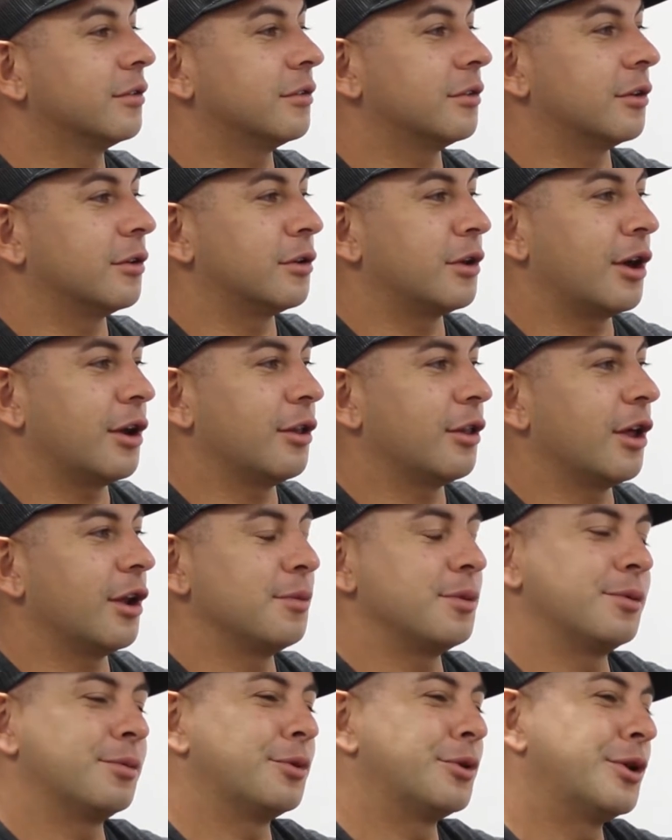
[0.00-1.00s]
So not a lot
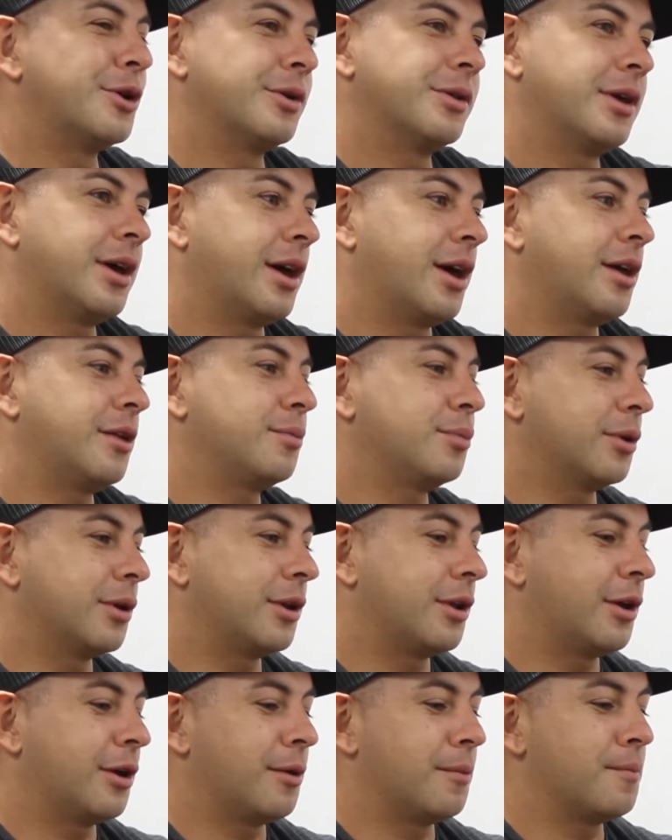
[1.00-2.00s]
of people know that, but
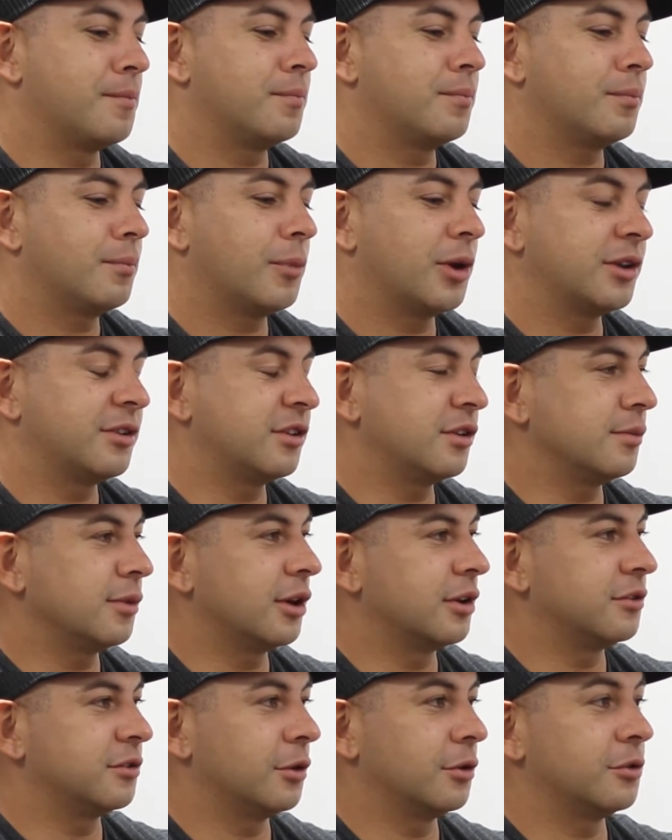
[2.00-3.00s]
my
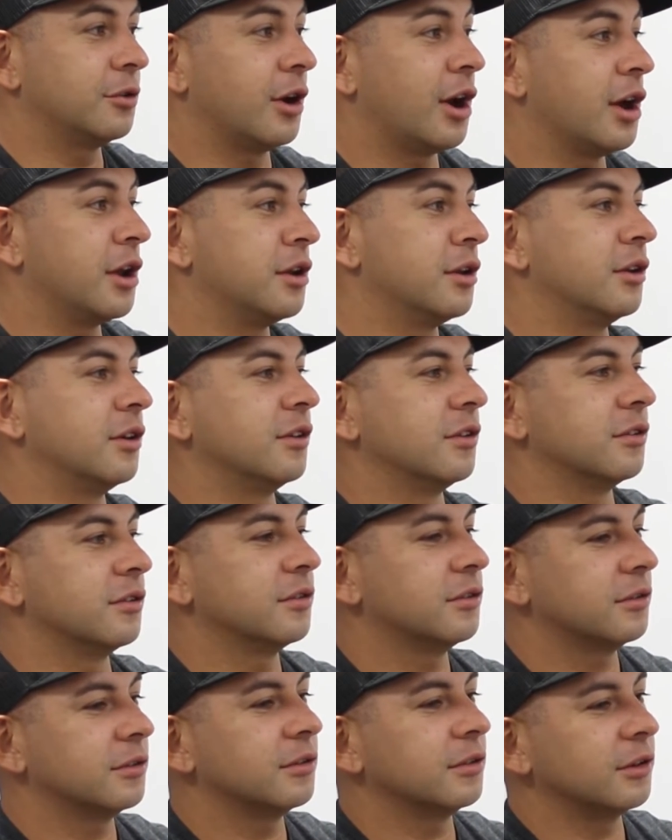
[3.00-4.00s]
teammate Joe Ridin,
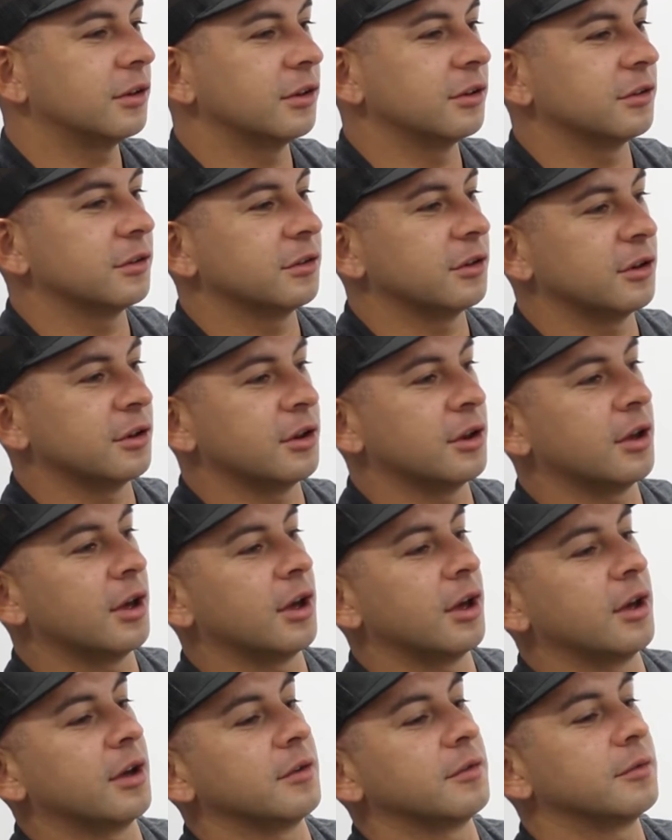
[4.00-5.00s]
he's in
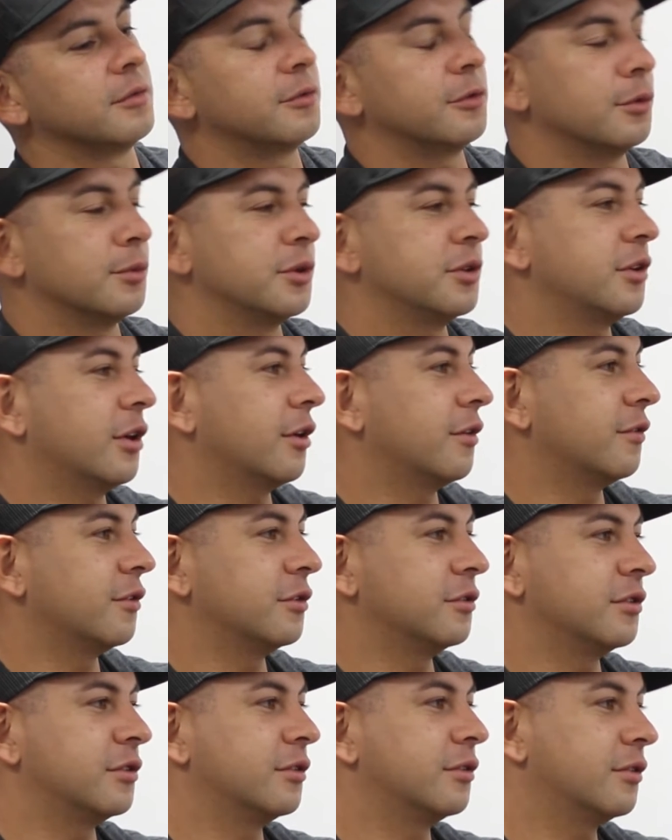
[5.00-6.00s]
film and
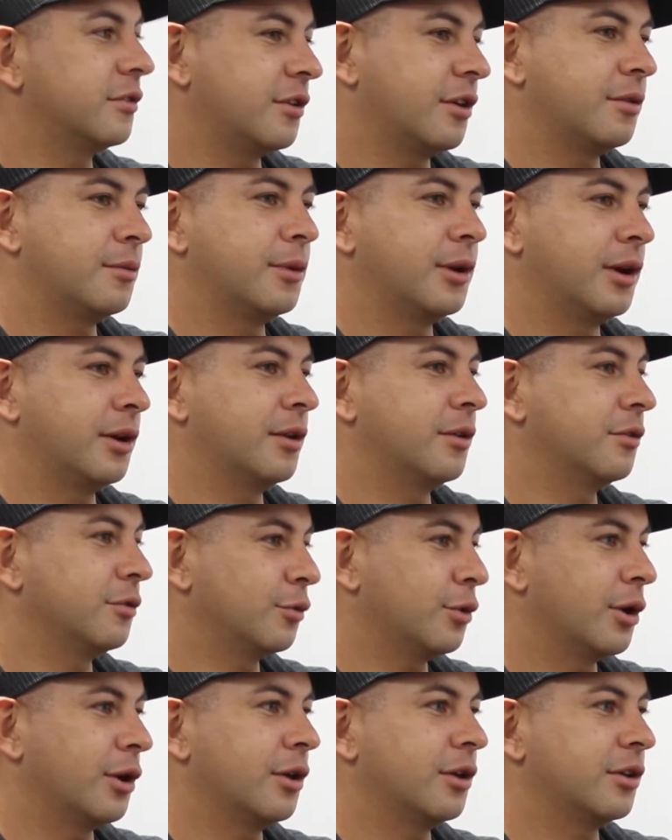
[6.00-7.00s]
television, stuntman as
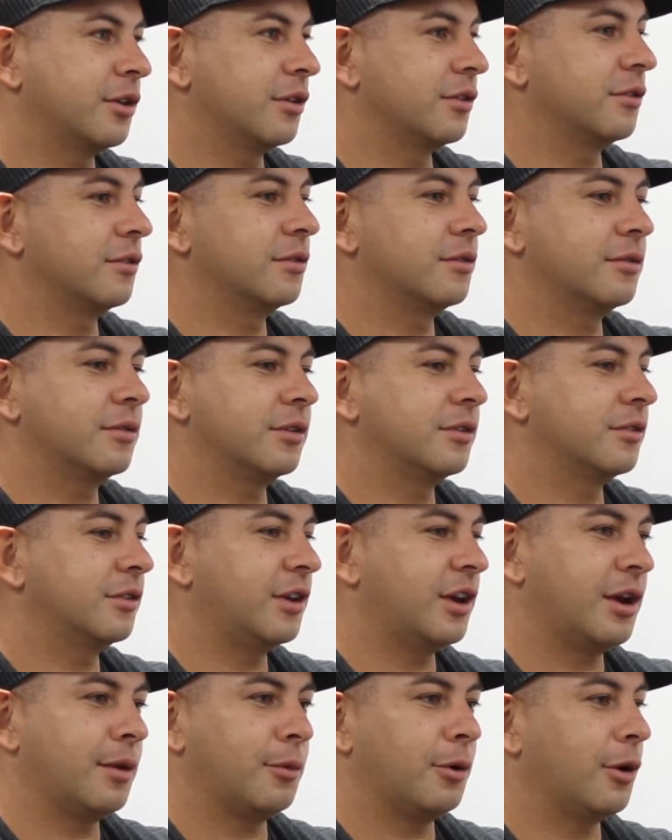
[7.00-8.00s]
well. He's a
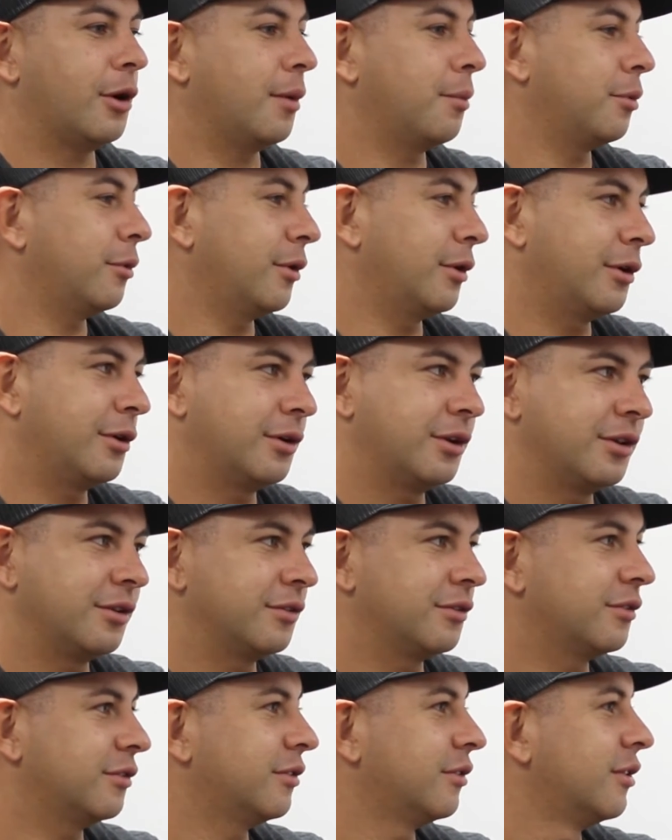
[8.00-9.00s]
camera operator.
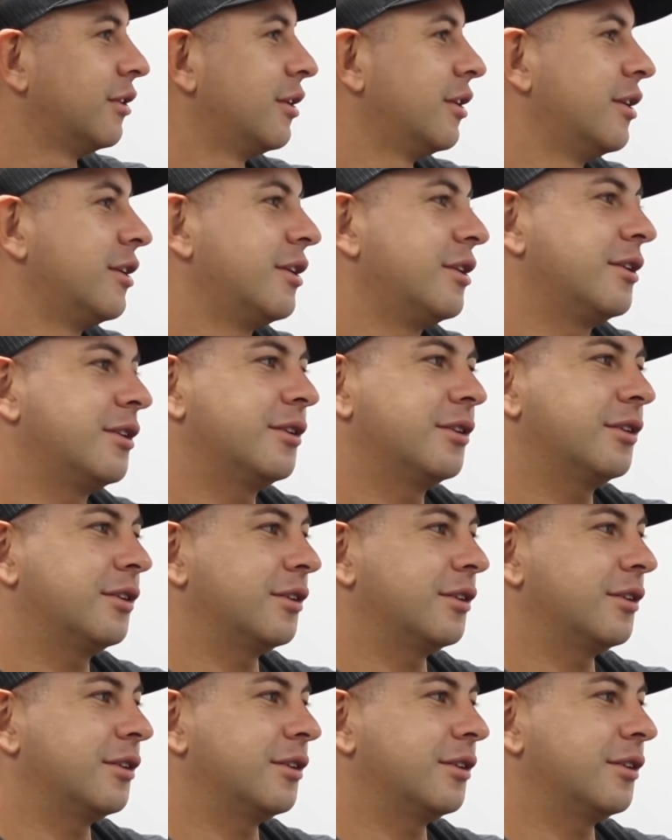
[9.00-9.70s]
Sure.